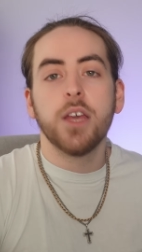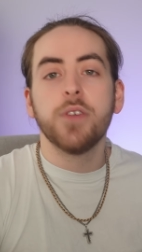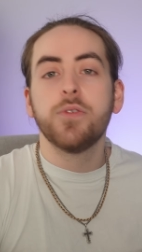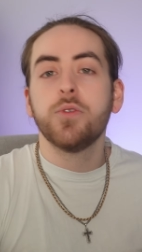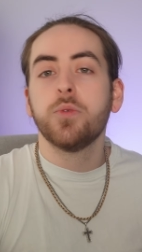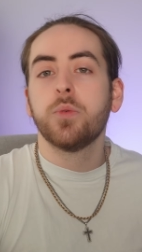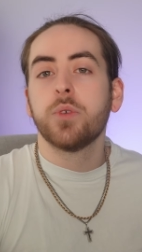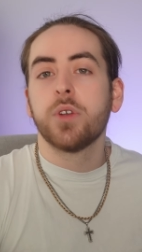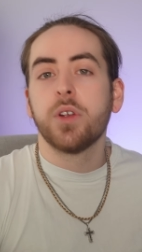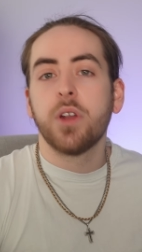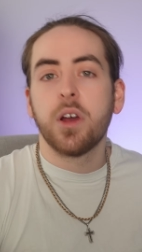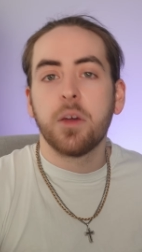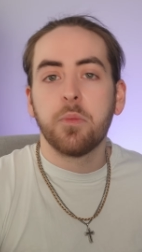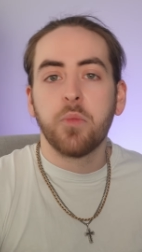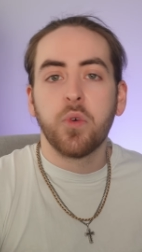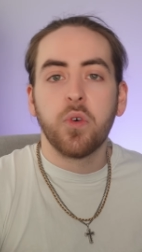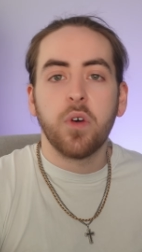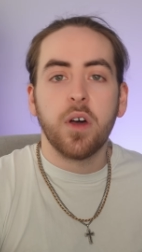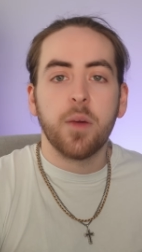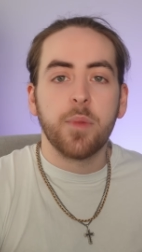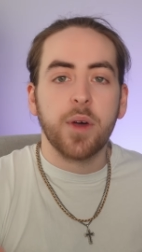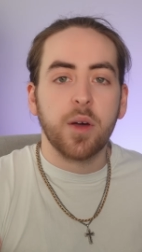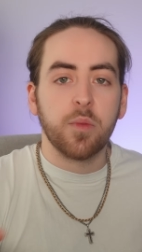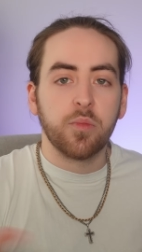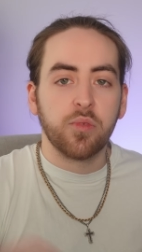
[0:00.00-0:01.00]
If you want to learn
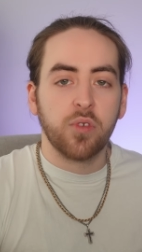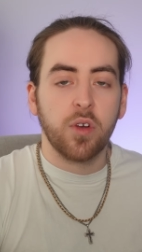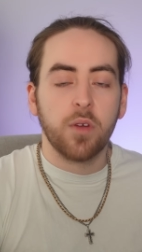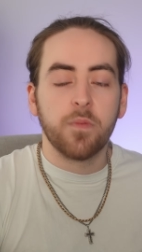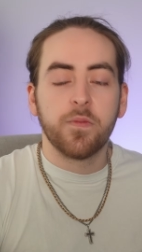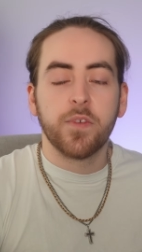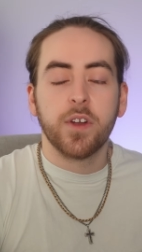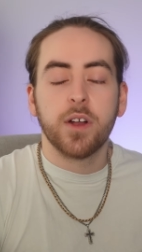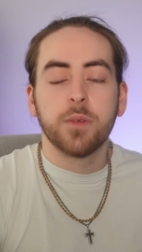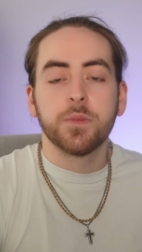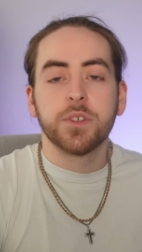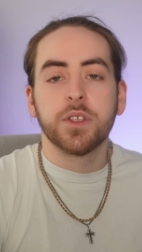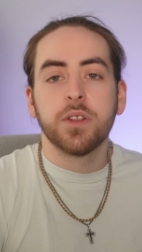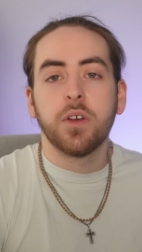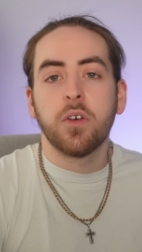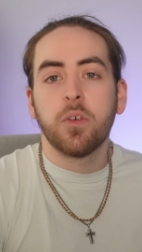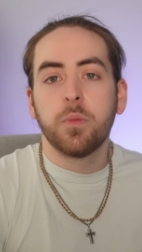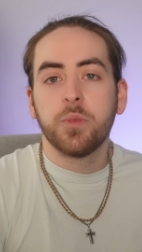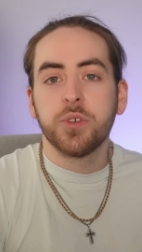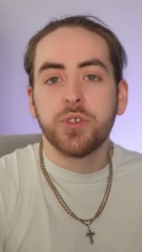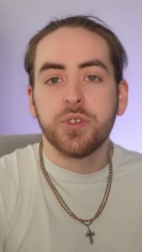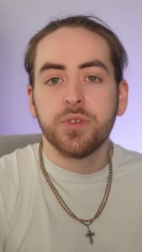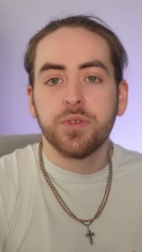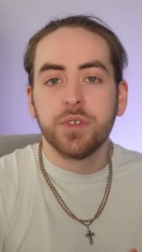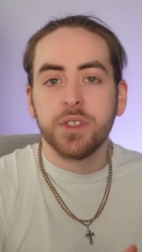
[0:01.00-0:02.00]
more about prop firms and the
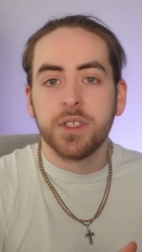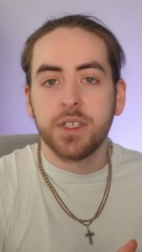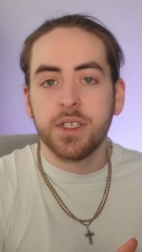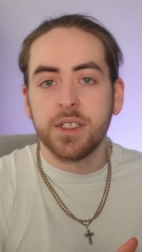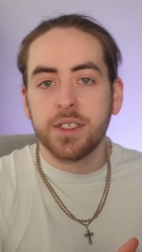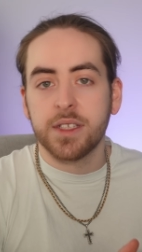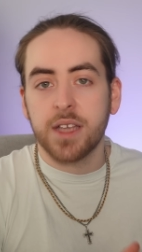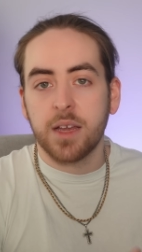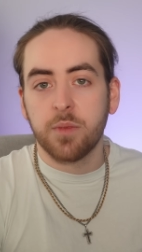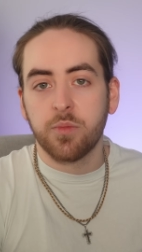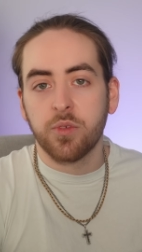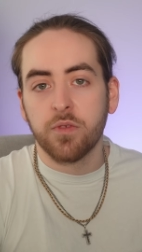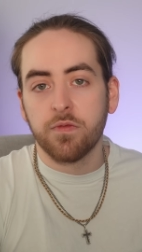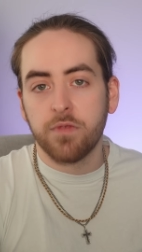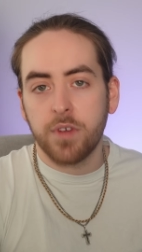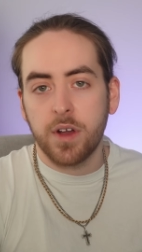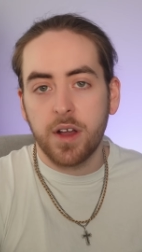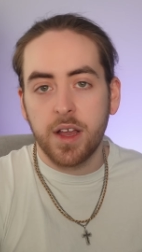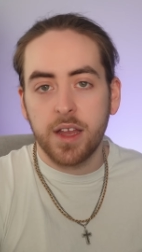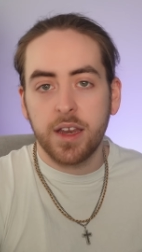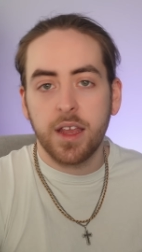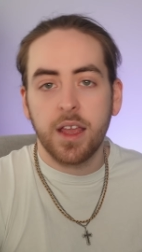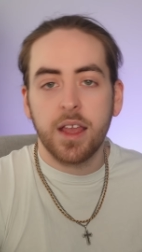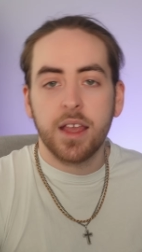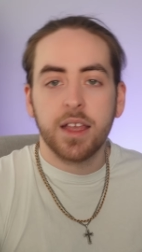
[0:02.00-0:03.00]
opportunities they
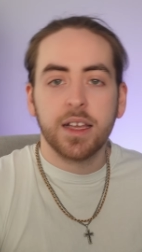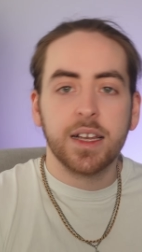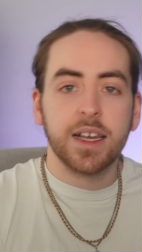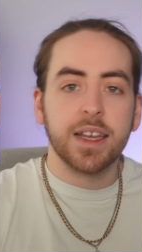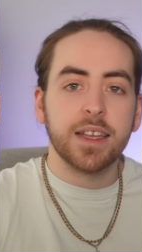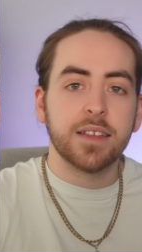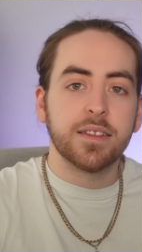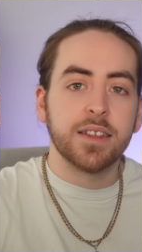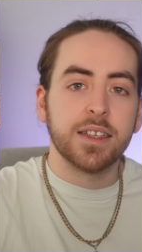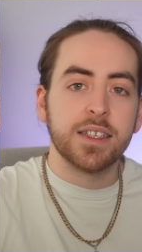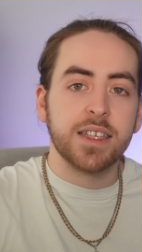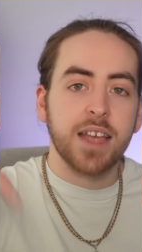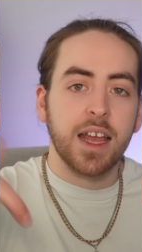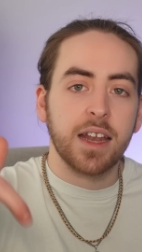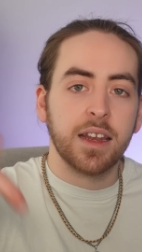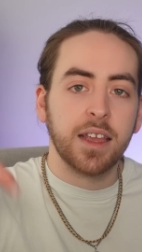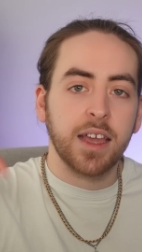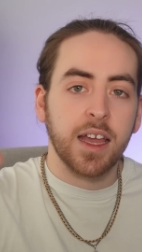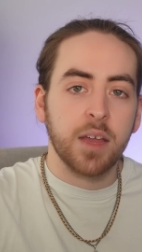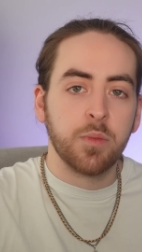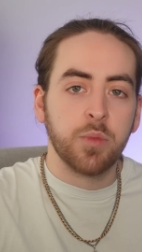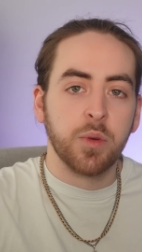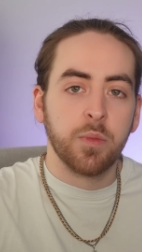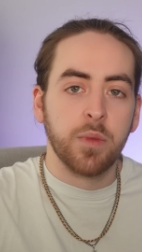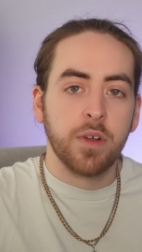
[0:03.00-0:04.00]
provide, click the ten
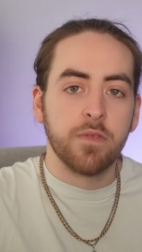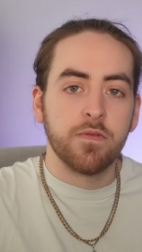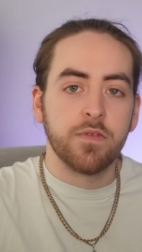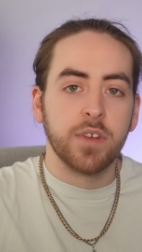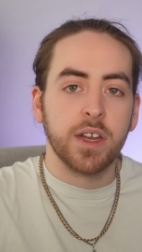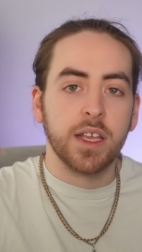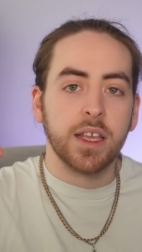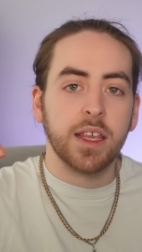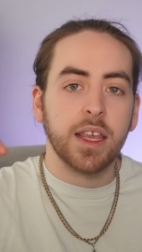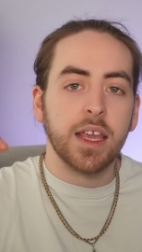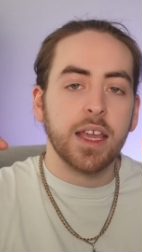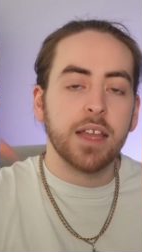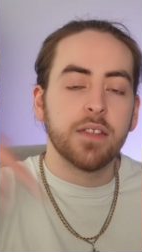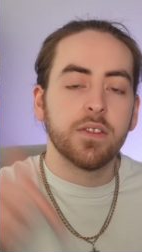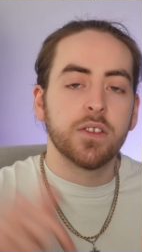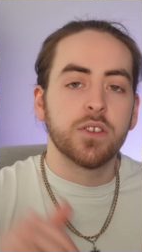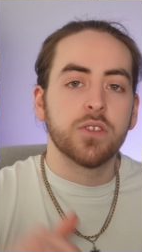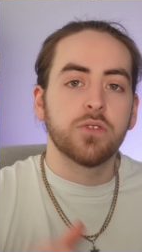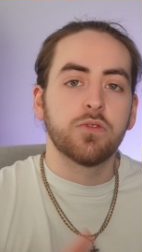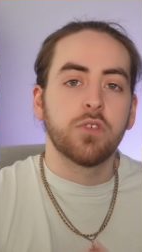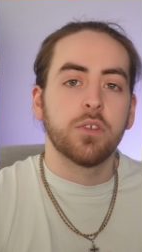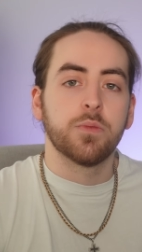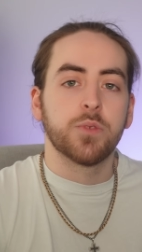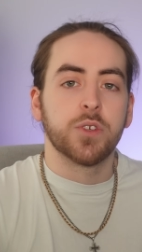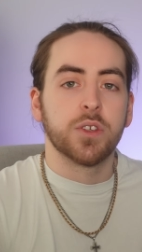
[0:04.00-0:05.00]
K per month link in the
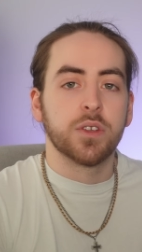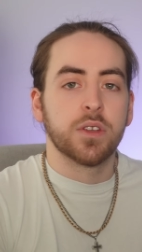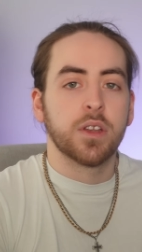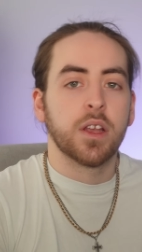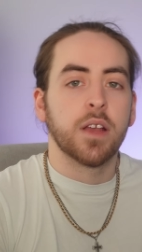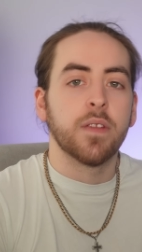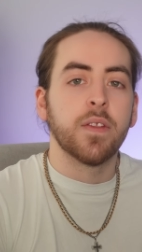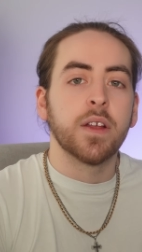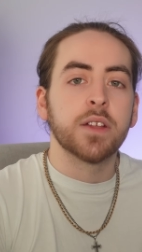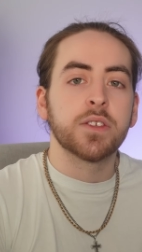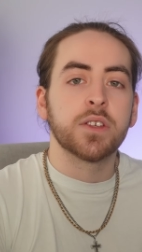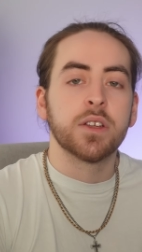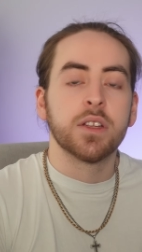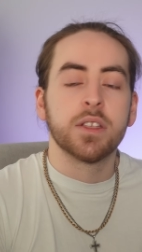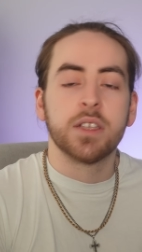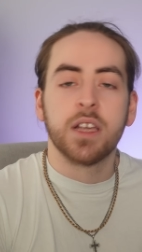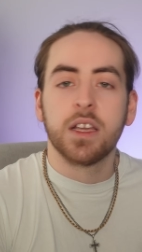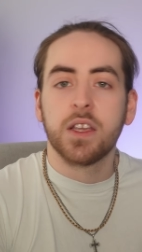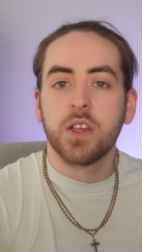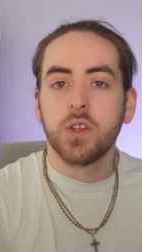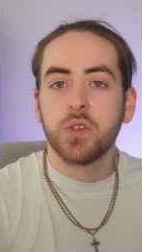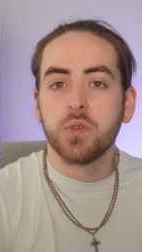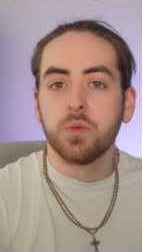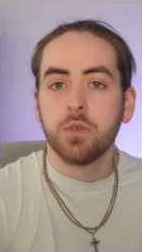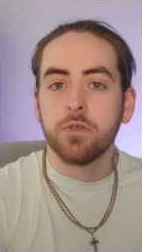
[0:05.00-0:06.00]
description, and that's going to
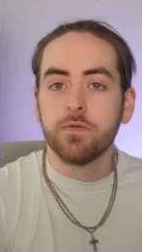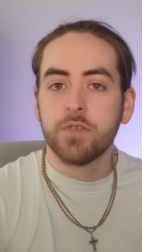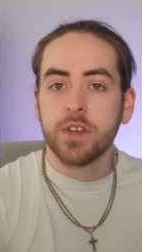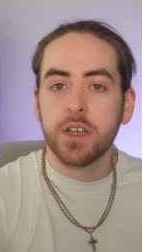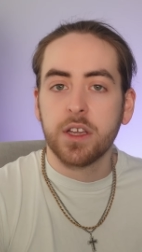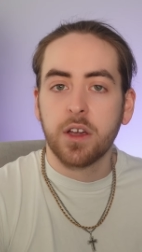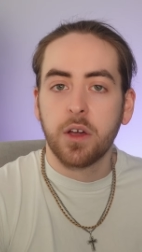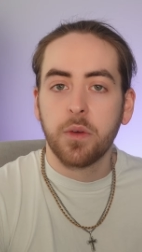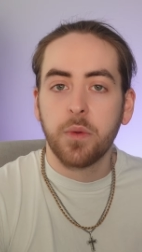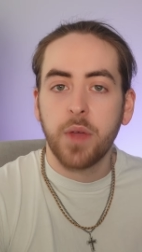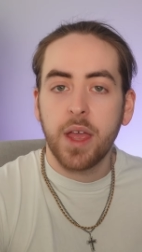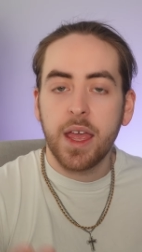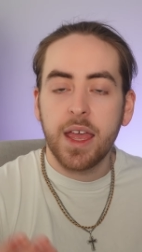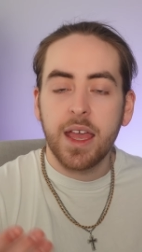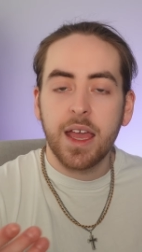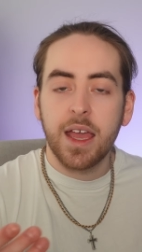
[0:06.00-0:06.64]
take you to a video